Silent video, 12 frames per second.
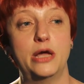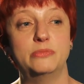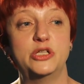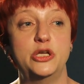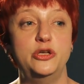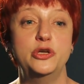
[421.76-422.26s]

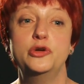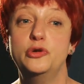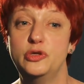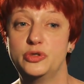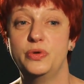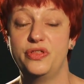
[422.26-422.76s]
to
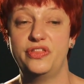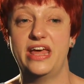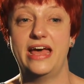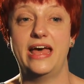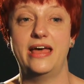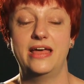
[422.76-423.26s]
use with
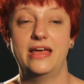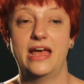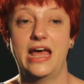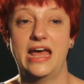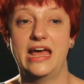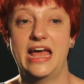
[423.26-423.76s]
their
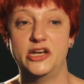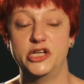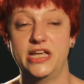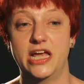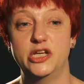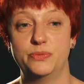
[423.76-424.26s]

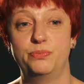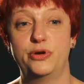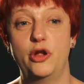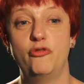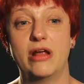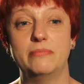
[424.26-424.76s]
education
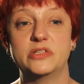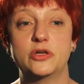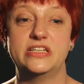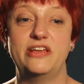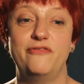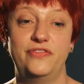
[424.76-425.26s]
programs,
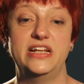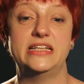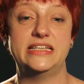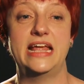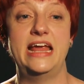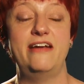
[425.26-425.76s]
it
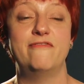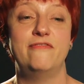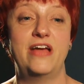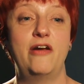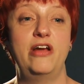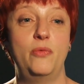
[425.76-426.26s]
fits in
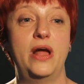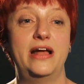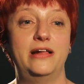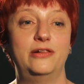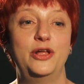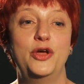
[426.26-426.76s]
very
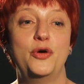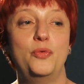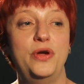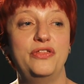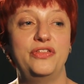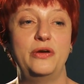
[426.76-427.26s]
well
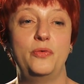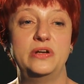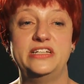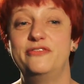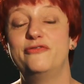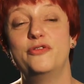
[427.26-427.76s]
with the
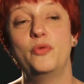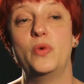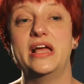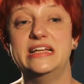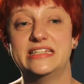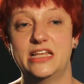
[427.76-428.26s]
different
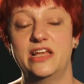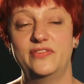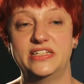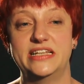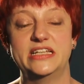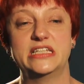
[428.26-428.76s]
ways
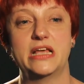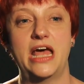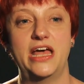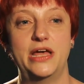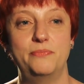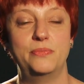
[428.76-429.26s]
services
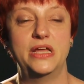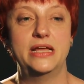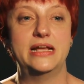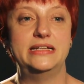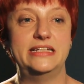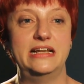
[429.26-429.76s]

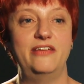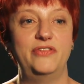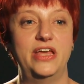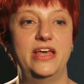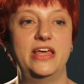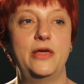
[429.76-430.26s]

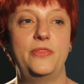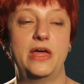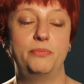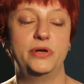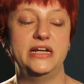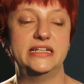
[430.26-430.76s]
deliver their
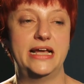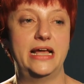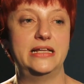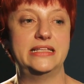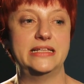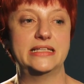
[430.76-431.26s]

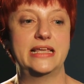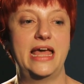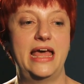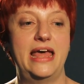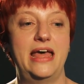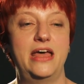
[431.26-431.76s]
pre-dialysis
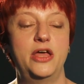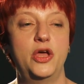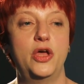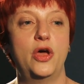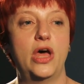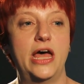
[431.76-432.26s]
care.
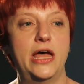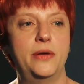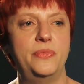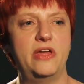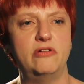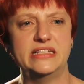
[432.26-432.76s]

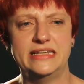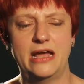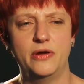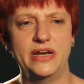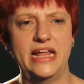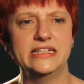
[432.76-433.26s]
There is
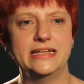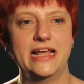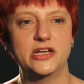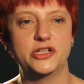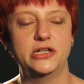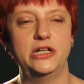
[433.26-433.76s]
now an
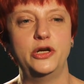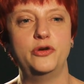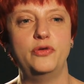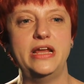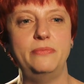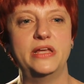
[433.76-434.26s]
international
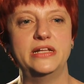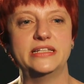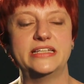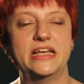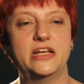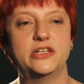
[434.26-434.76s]

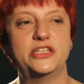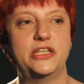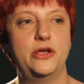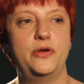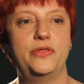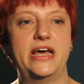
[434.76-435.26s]
agreement
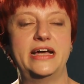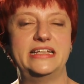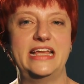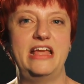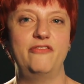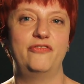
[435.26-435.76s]
so that
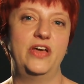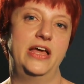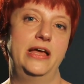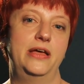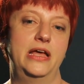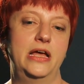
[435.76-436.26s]
if
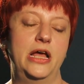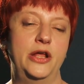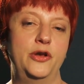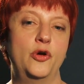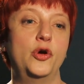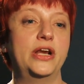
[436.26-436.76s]

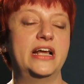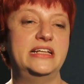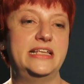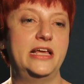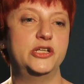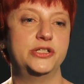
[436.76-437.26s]
an
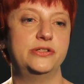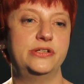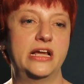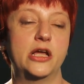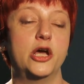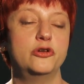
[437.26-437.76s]
organisation,
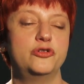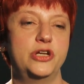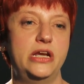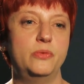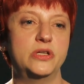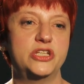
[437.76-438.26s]
a
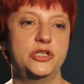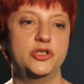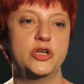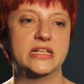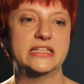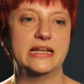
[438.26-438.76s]
country wants to
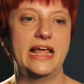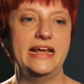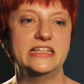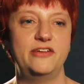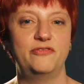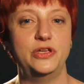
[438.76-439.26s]

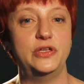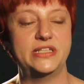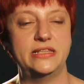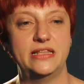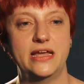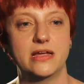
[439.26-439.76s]
translate it for use
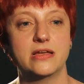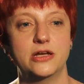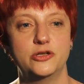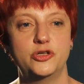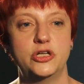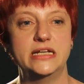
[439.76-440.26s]
in their
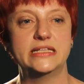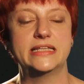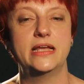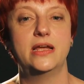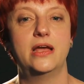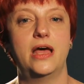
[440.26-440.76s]
countries,
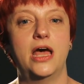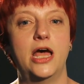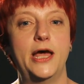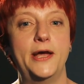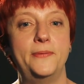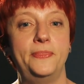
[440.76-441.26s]

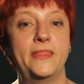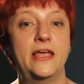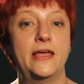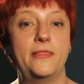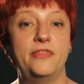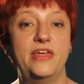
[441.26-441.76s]

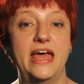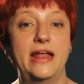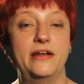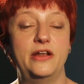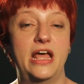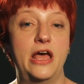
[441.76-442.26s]

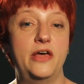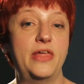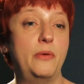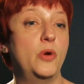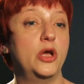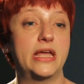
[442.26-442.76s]
then they
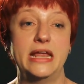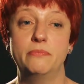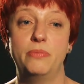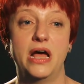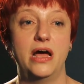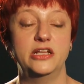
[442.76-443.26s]
work in
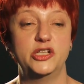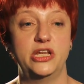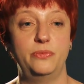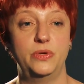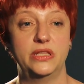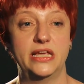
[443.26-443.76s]

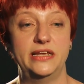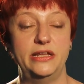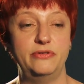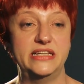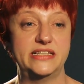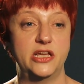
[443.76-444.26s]
partnership with Kidney
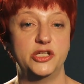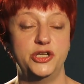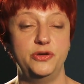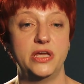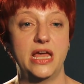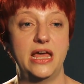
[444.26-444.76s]
Research
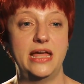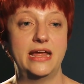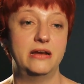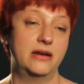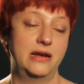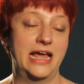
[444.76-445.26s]
UK
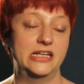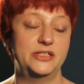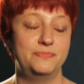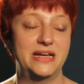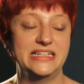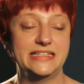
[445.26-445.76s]
and
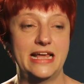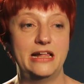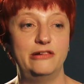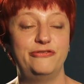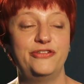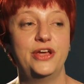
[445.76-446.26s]

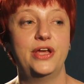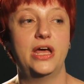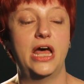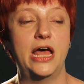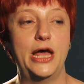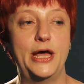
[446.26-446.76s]
myself
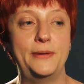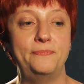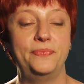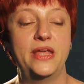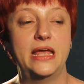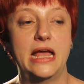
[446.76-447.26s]

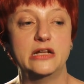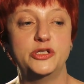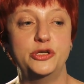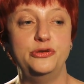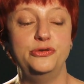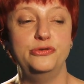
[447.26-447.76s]

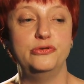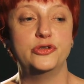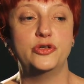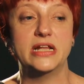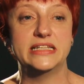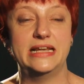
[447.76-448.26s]
to
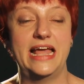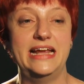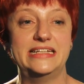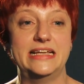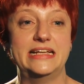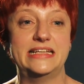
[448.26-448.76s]

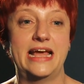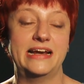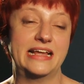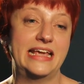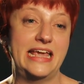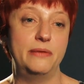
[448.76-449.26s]
translate it
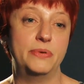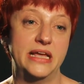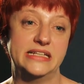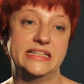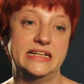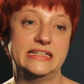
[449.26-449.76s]
and keep
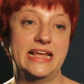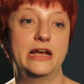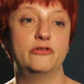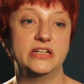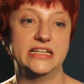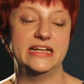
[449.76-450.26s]
its
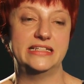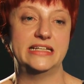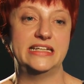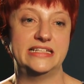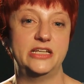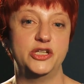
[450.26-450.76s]
integrity as a
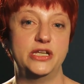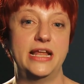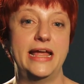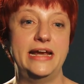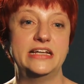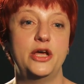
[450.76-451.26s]
decision
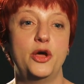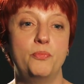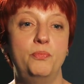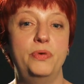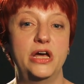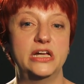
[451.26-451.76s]
aid,
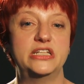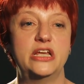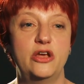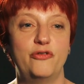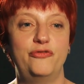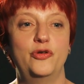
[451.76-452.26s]
but
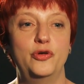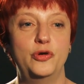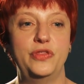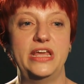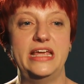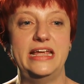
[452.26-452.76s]
for
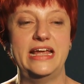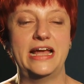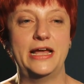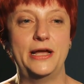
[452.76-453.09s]
the